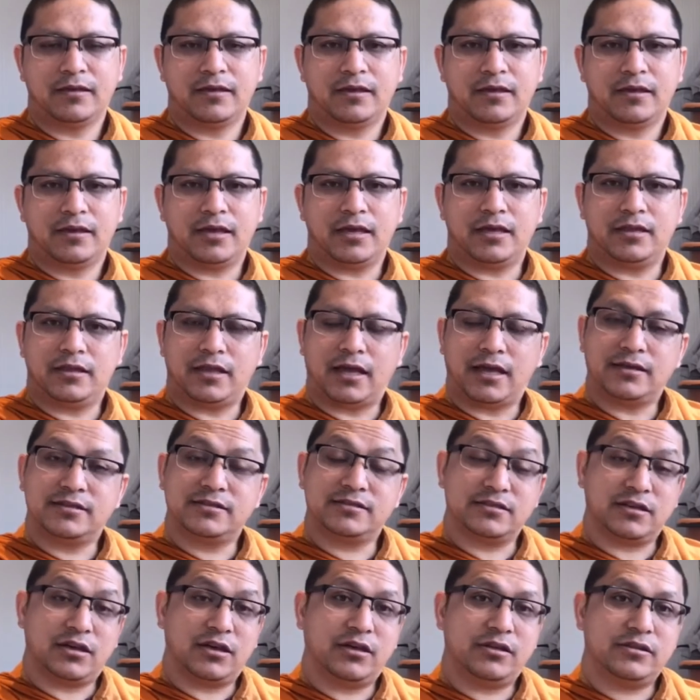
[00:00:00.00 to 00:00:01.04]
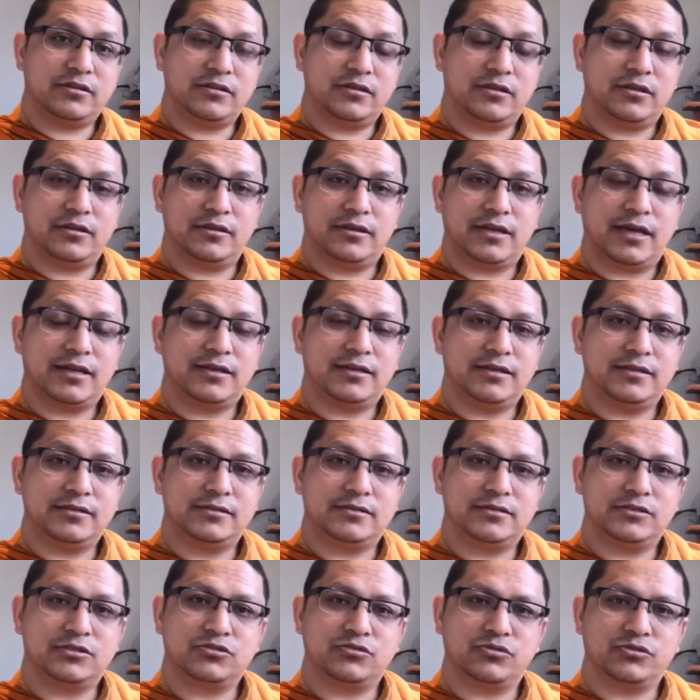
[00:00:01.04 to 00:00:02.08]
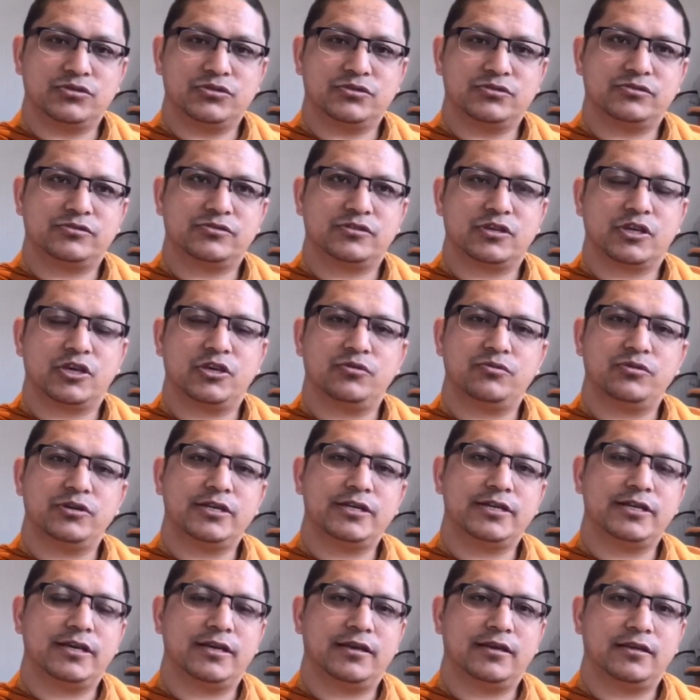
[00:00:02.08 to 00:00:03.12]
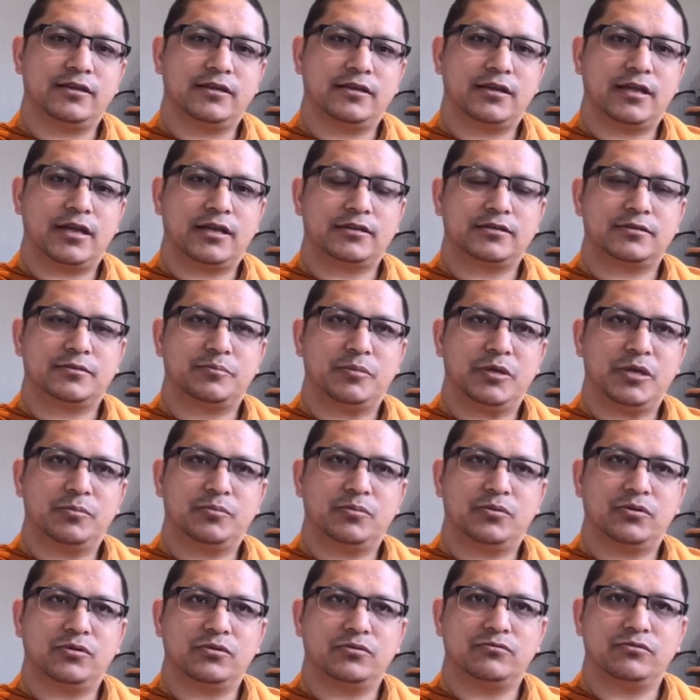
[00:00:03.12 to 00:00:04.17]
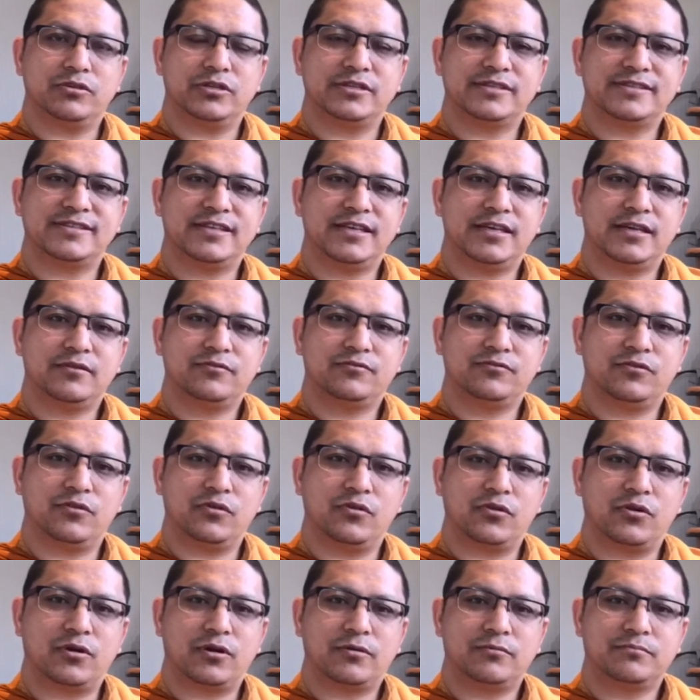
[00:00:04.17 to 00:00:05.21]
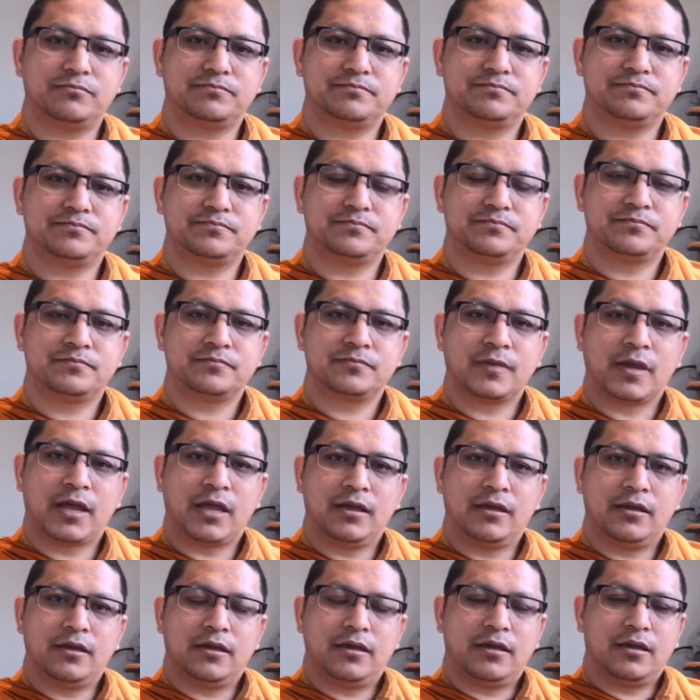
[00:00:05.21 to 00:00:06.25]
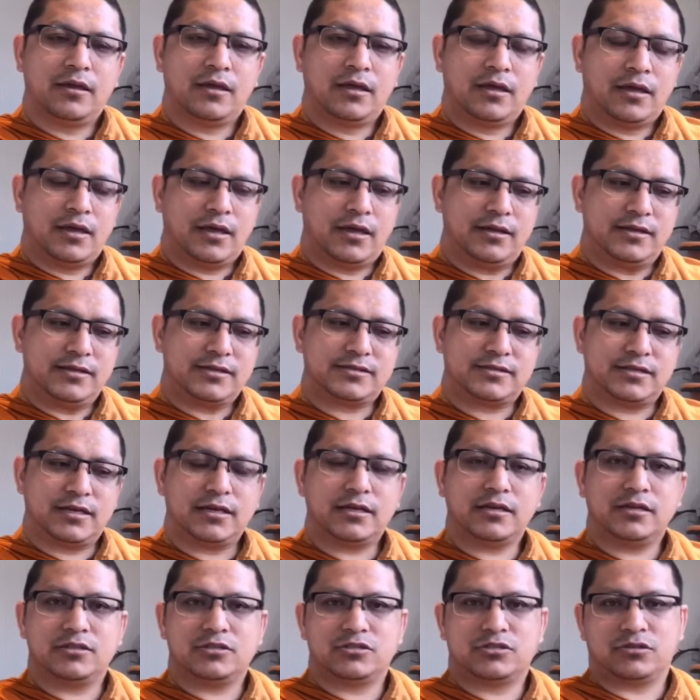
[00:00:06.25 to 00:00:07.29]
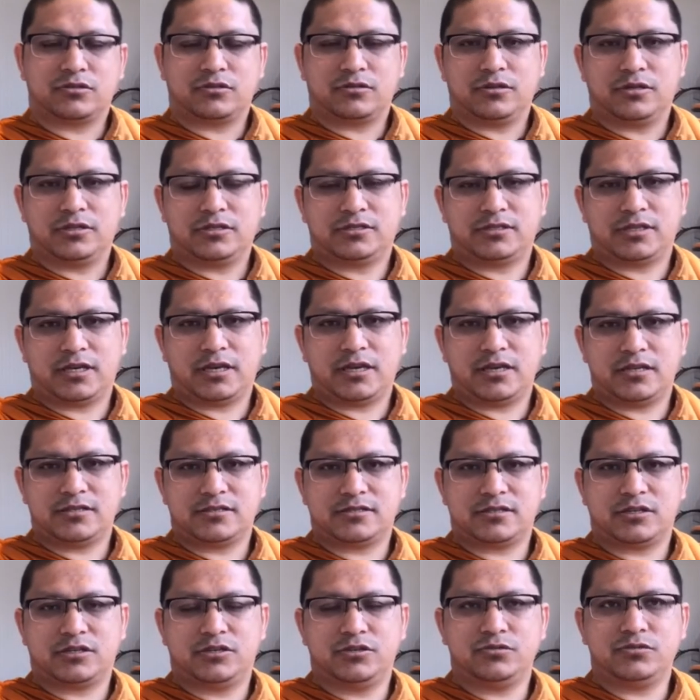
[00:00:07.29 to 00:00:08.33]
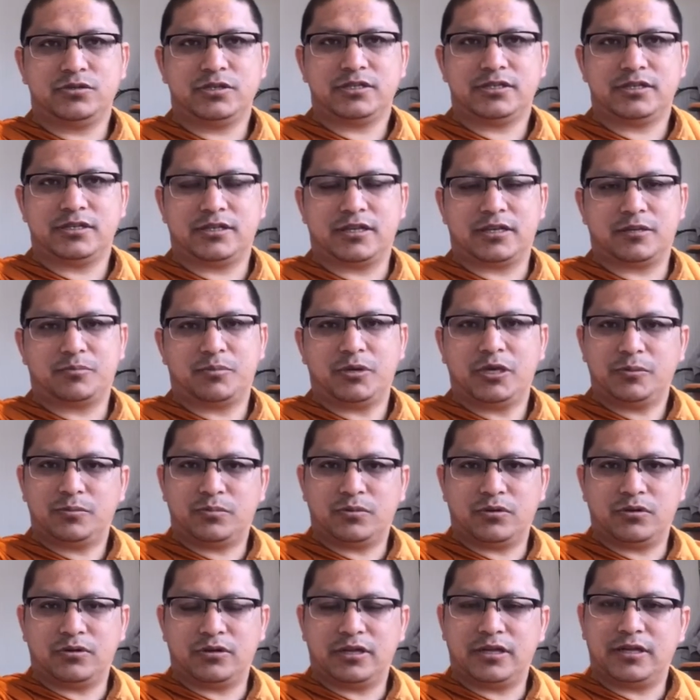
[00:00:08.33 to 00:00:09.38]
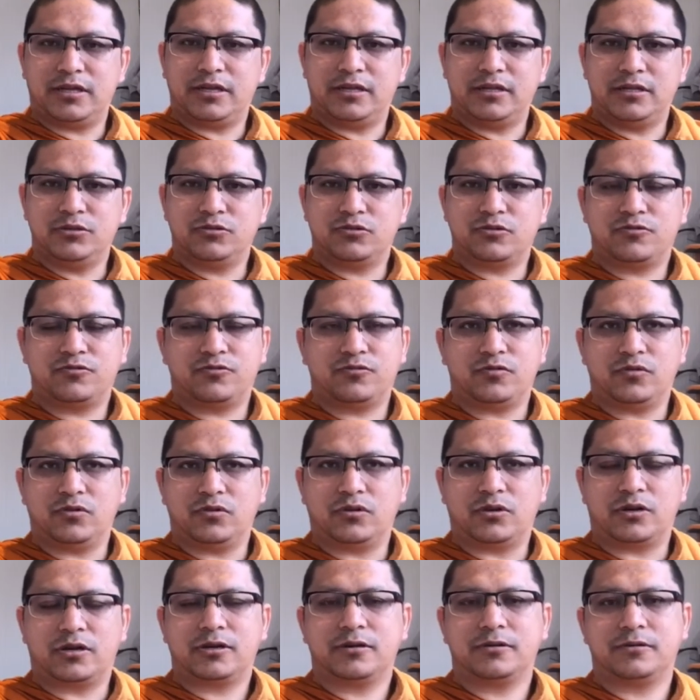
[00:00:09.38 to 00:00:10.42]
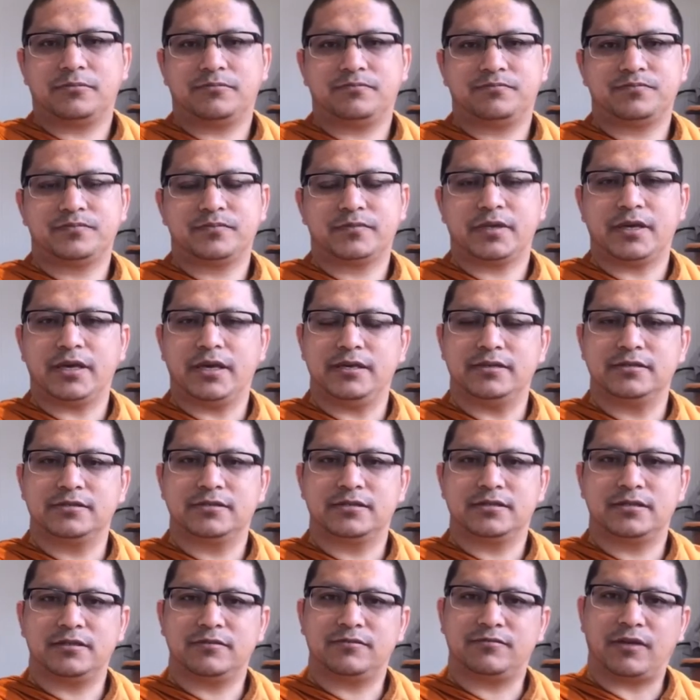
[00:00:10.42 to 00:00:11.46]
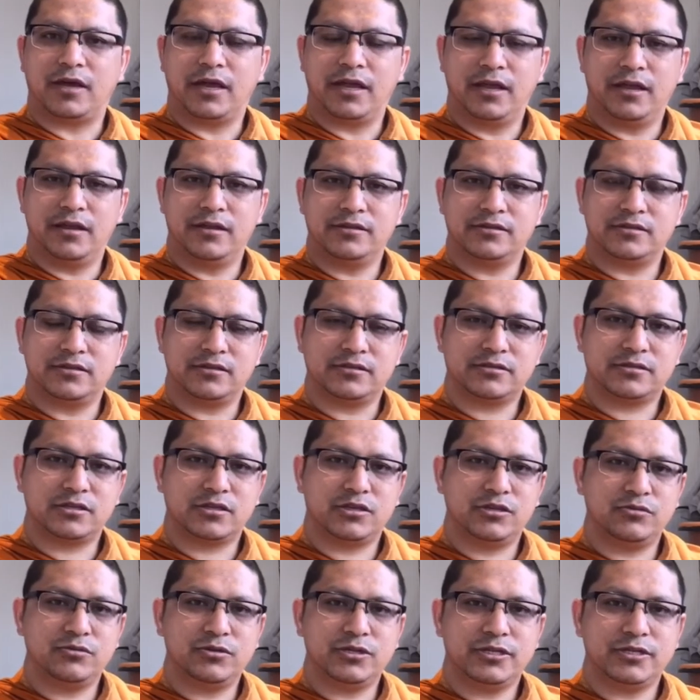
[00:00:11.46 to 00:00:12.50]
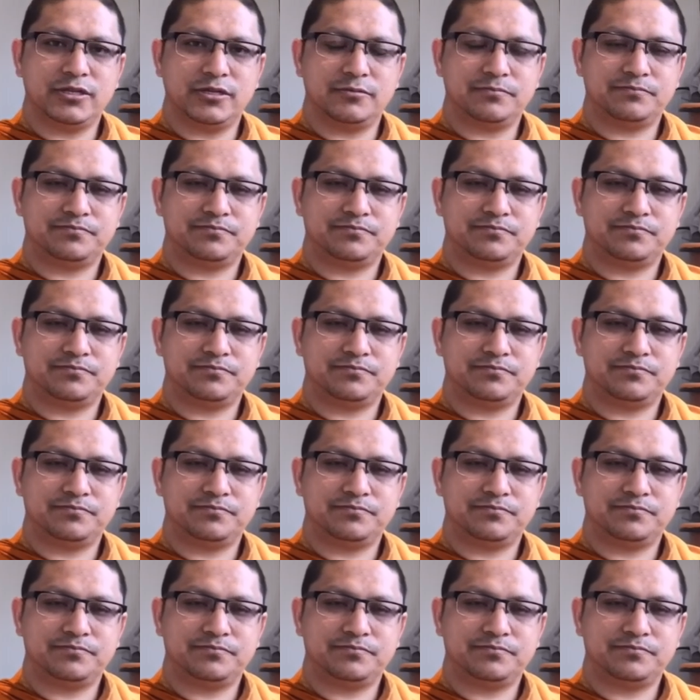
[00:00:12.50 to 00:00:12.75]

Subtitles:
And that's all, that is the social security that people will seek for. And a second security that people look for is the financial security.